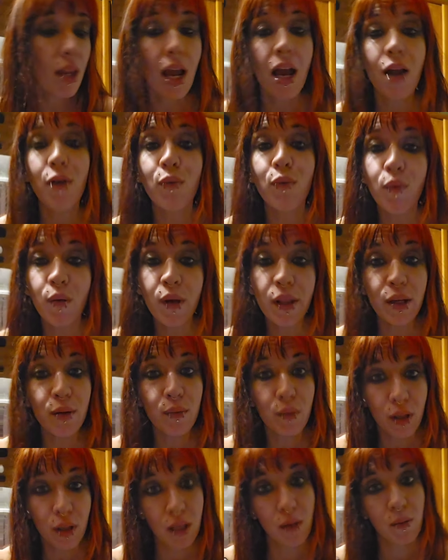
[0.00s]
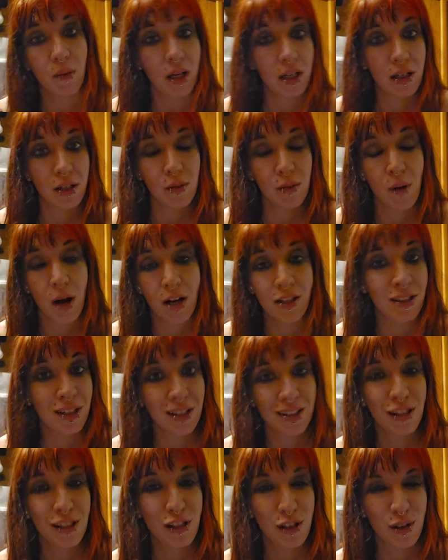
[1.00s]
I really, really wanted to watch
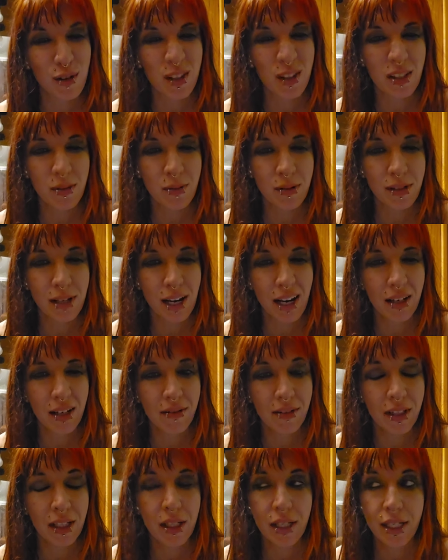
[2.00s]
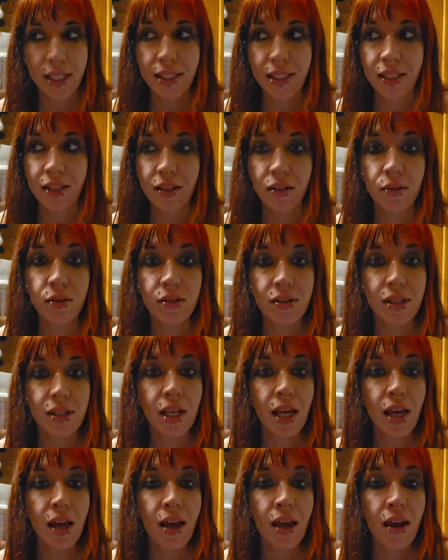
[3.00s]
it, so this was kind of a good excuse.
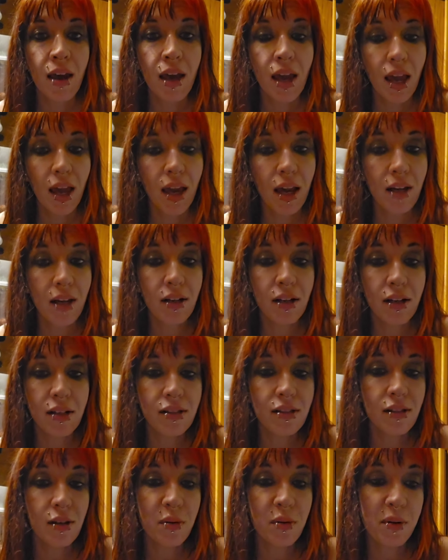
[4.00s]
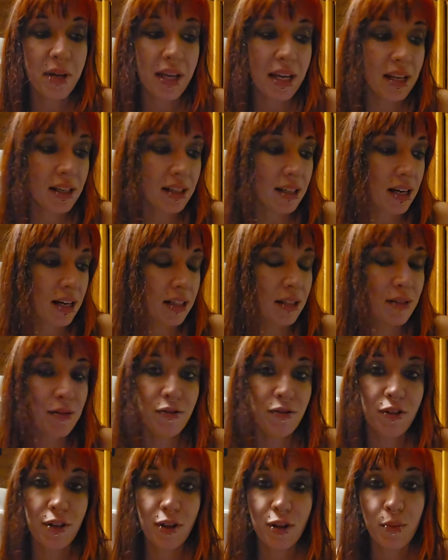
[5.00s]
And also, it kind of
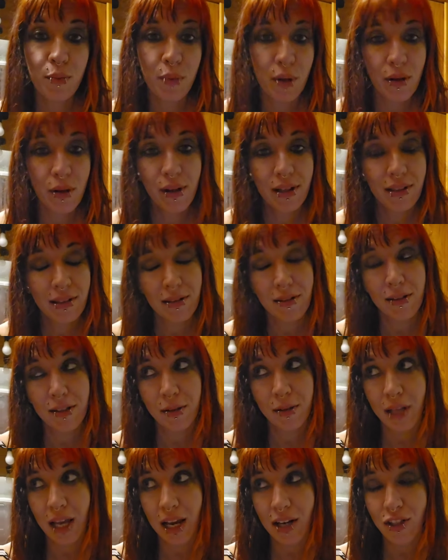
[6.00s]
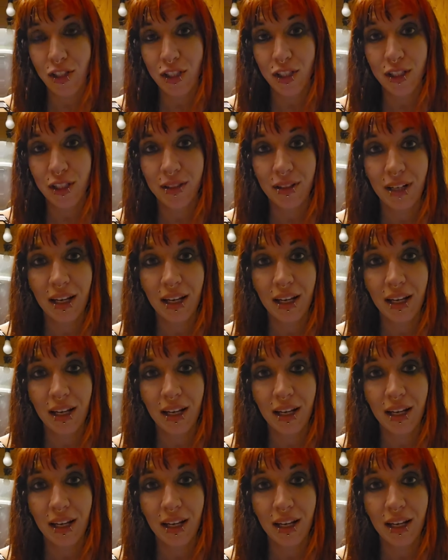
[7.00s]
fit the bill as a slasher.